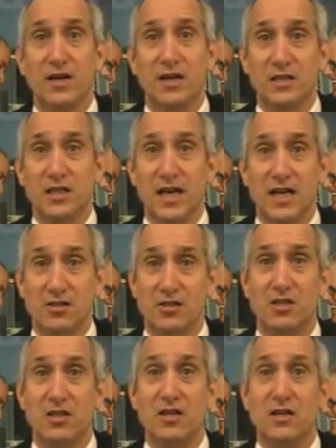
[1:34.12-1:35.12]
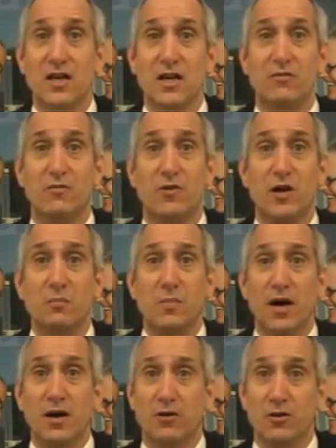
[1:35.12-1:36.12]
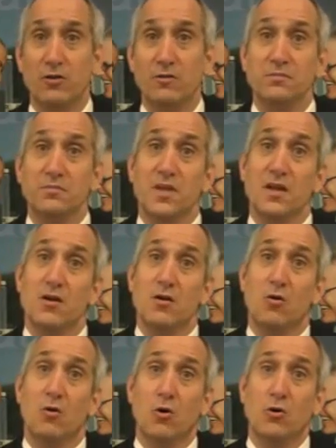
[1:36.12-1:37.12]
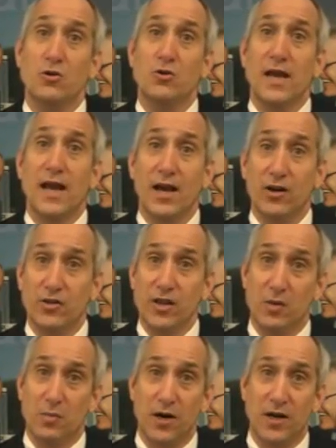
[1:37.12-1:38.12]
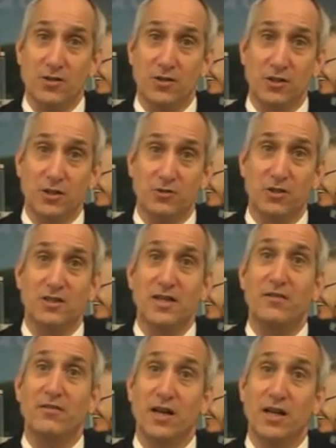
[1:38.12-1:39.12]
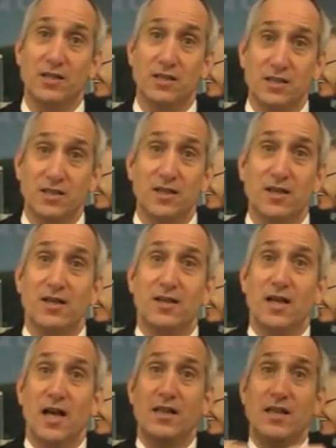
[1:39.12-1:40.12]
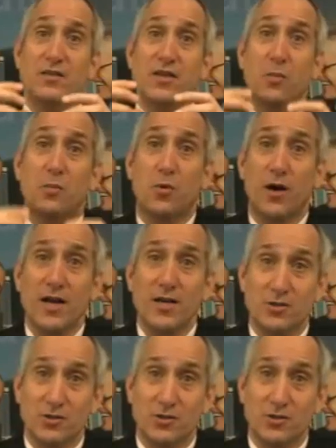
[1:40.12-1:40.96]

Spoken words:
a chance to give rebuttal or to counter the appraisal district's evidence, and then the appraisal